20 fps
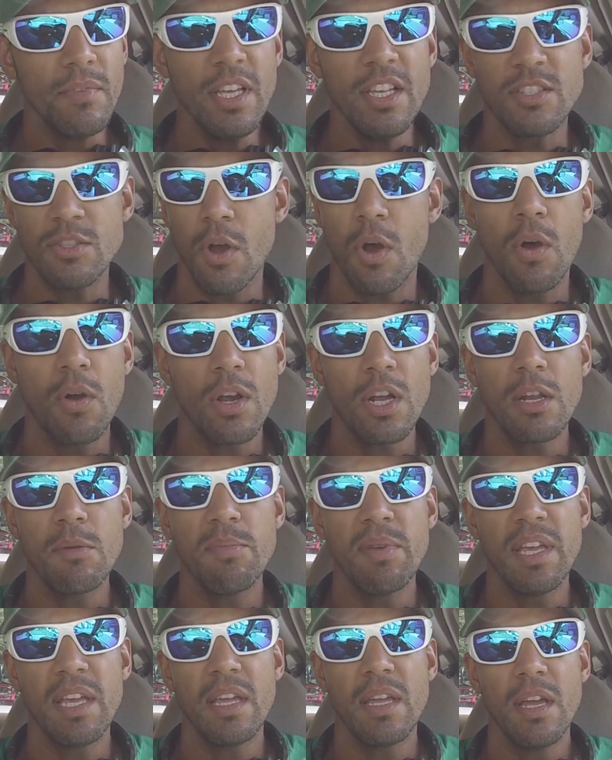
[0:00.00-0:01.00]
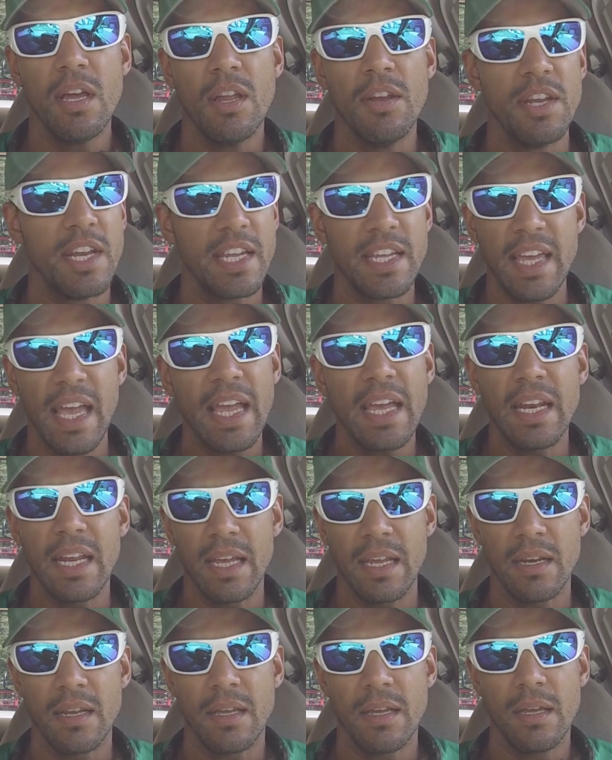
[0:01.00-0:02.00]
is all going to be
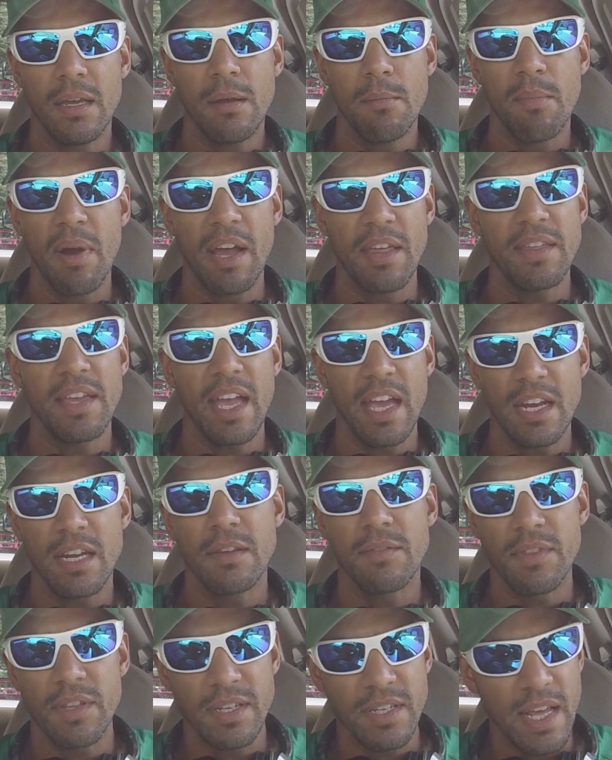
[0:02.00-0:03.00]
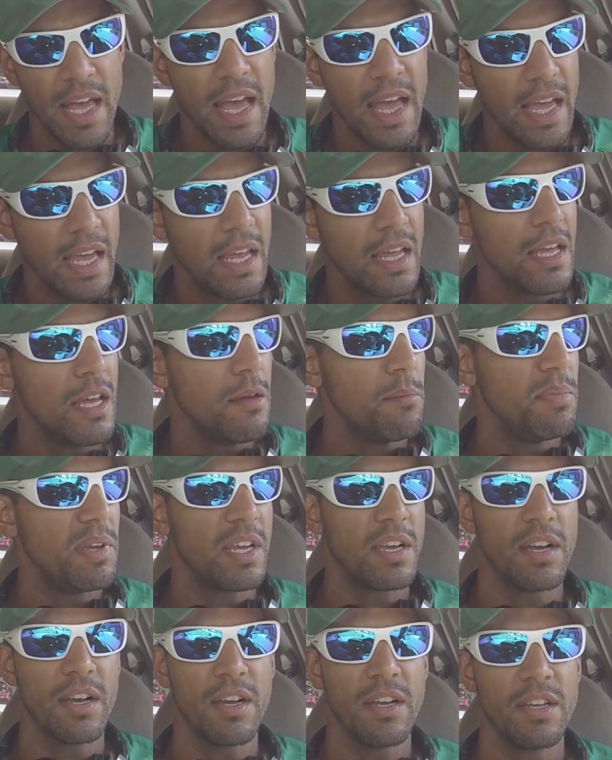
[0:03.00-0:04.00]
negated by the end of the day,
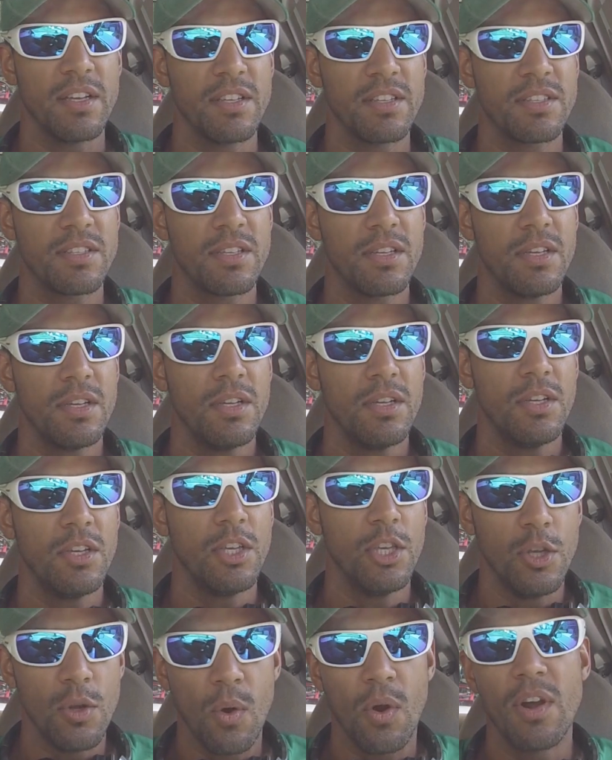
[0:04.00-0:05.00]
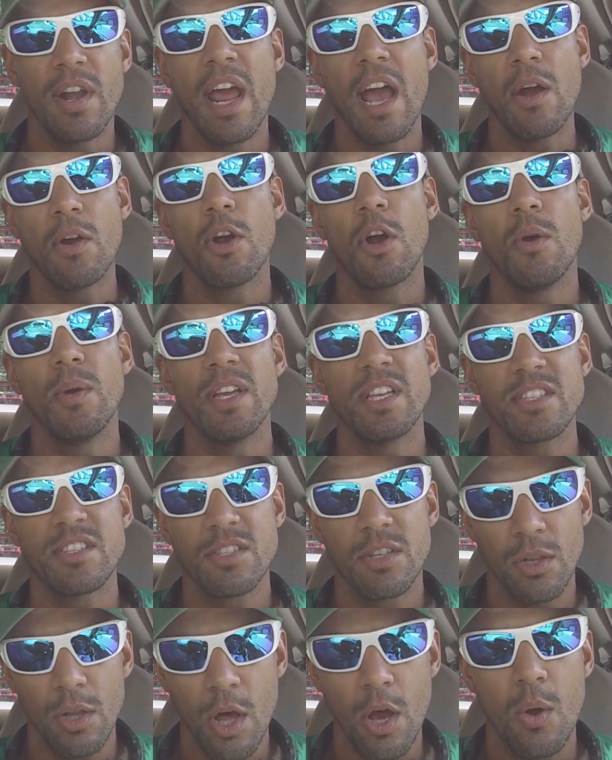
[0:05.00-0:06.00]
because you are now going
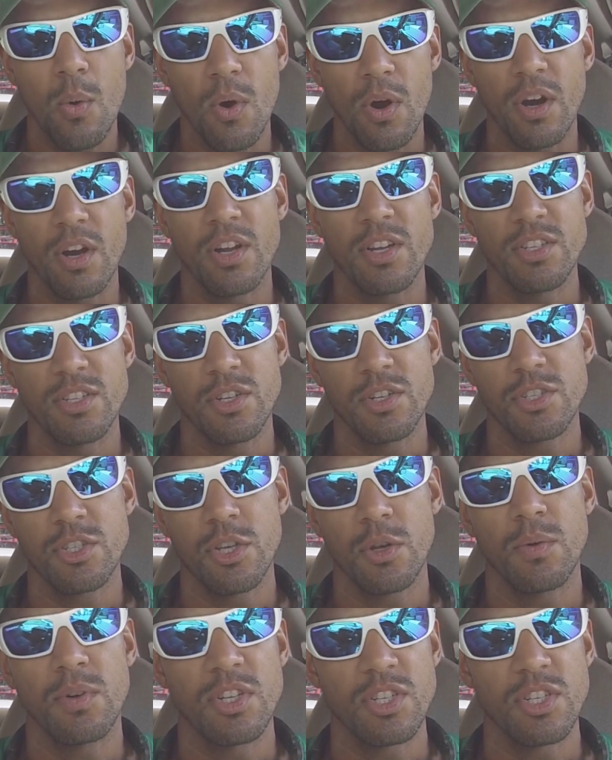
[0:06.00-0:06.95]
slower because you're so